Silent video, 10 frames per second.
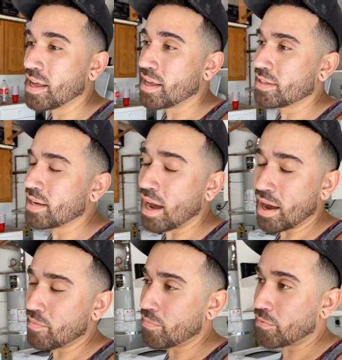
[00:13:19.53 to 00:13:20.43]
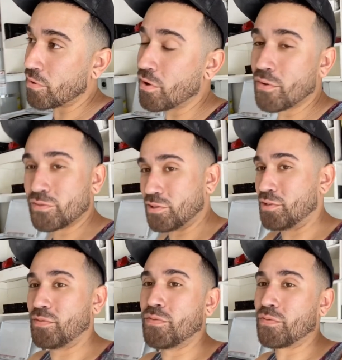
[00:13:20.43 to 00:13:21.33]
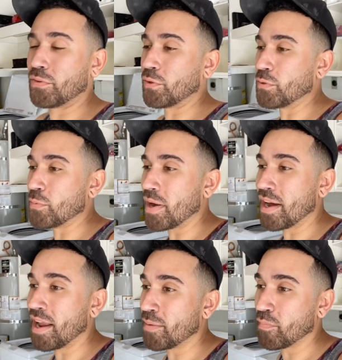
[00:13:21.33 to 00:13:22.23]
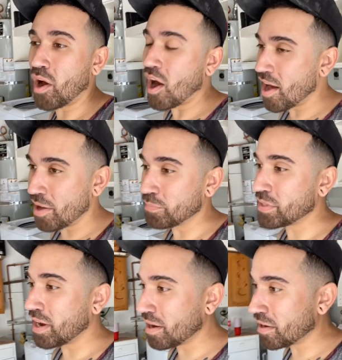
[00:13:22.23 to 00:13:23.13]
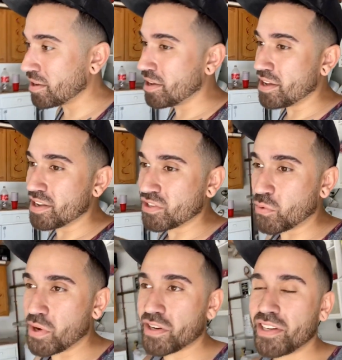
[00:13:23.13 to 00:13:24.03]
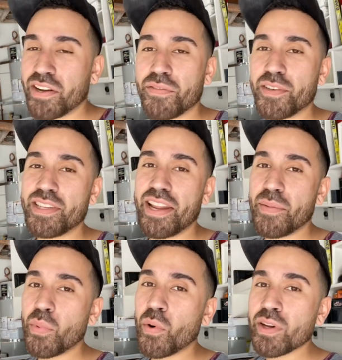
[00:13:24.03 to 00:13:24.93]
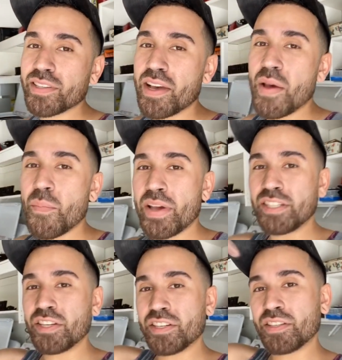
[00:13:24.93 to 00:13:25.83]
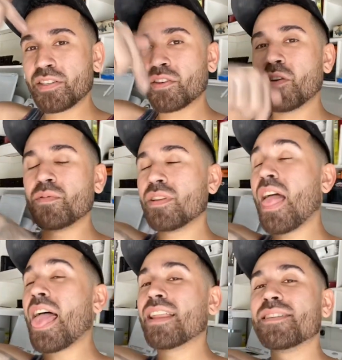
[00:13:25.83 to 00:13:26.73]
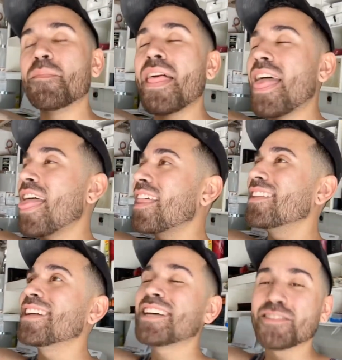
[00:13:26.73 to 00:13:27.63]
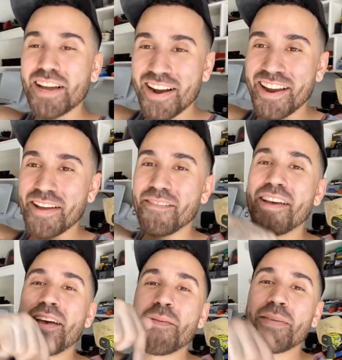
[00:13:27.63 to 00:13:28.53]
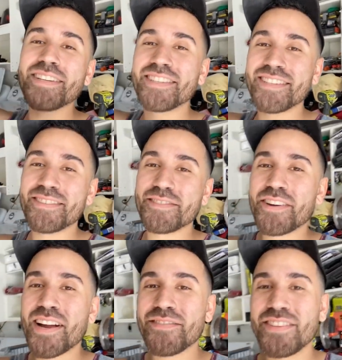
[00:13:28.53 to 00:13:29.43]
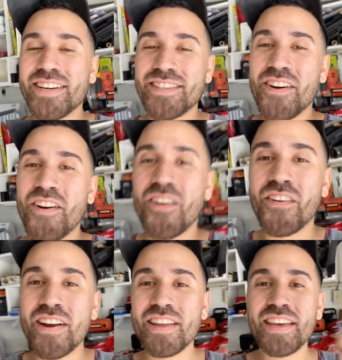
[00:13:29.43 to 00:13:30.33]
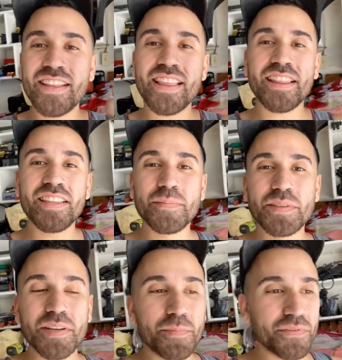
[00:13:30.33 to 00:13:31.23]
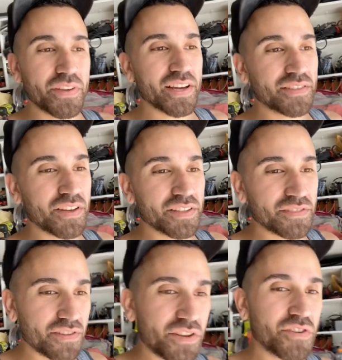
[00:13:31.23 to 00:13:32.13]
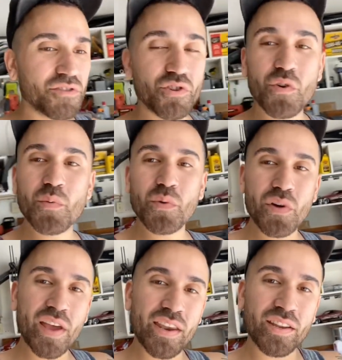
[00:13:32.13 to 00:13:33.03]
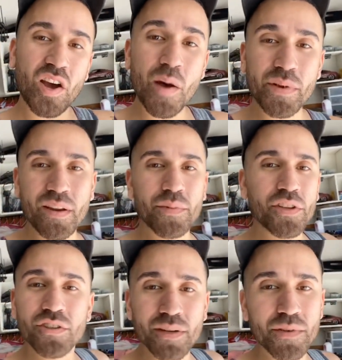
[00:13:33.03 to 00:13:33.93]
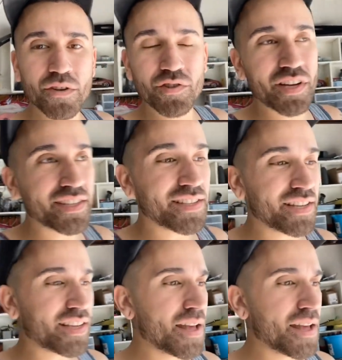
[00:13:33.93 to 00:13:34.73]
Time just flew by. I'm hot, I'm tired. So we are done for today, boys. Make sure to subscribe. That's how tired I am. Make sure to subscribe if you guys aren't already. Hit that thumbs up if you guys found this video enjoyable, and comment down below. Let me know what you guys think.